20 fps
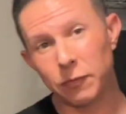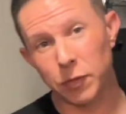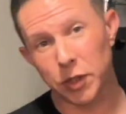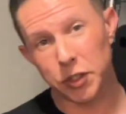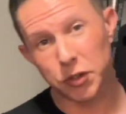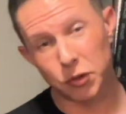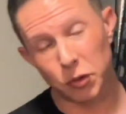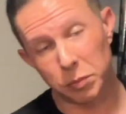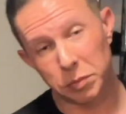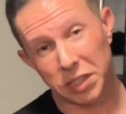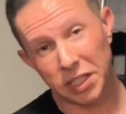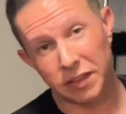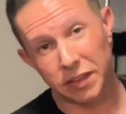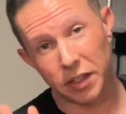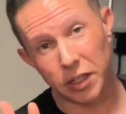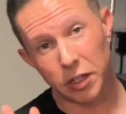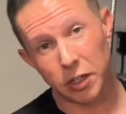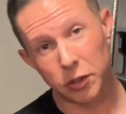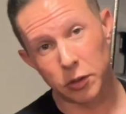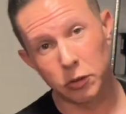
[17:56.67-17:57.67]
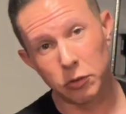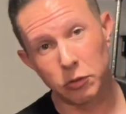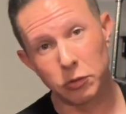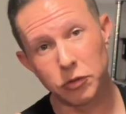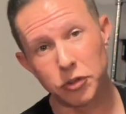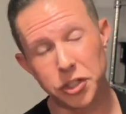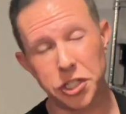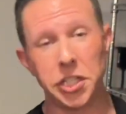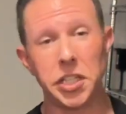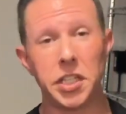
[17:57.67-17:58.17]
which will be the
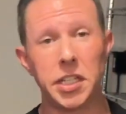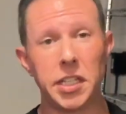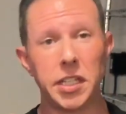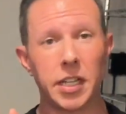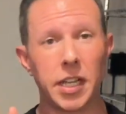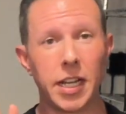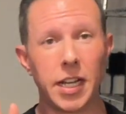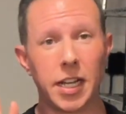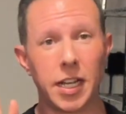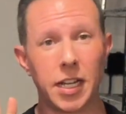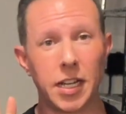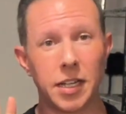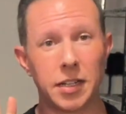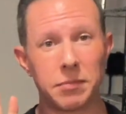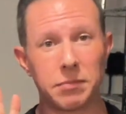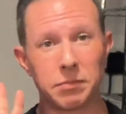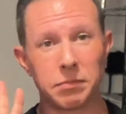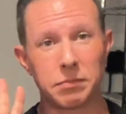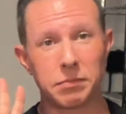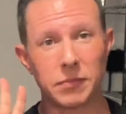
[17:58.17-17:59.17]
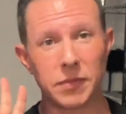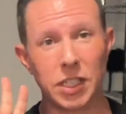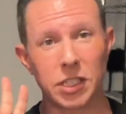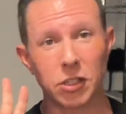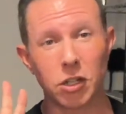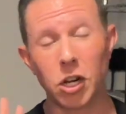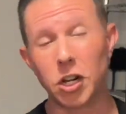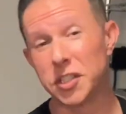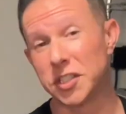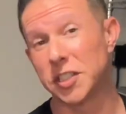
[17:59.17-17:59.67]
OG
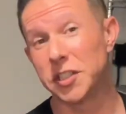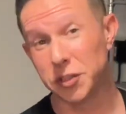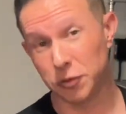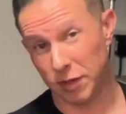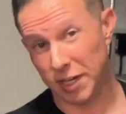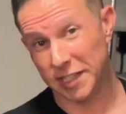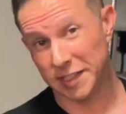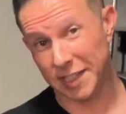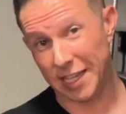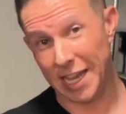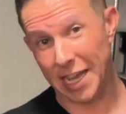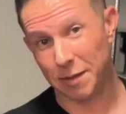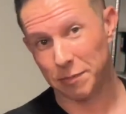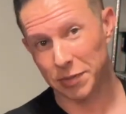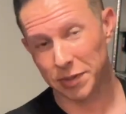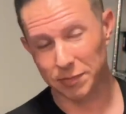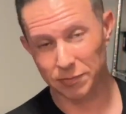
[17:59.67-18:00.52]
Carstens Grace cab.